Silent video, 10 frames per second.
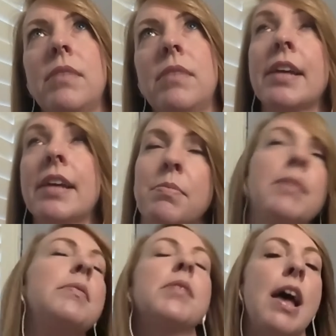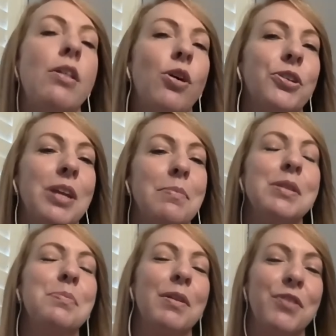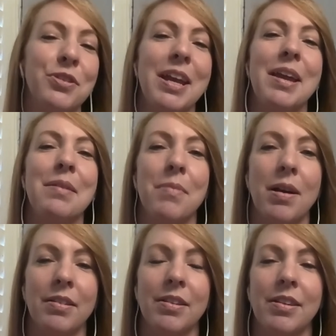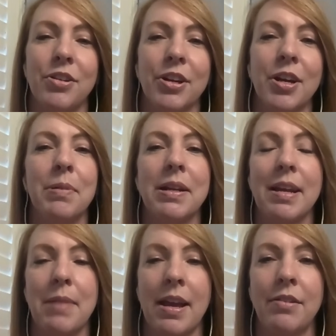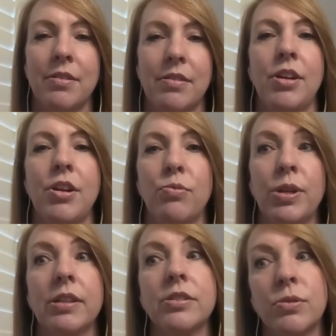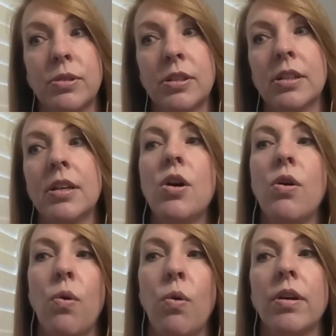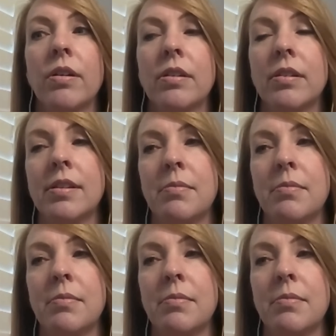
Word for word: I guess it depends on how long your name is, but if your name, uh, your company name and, you know, realtor or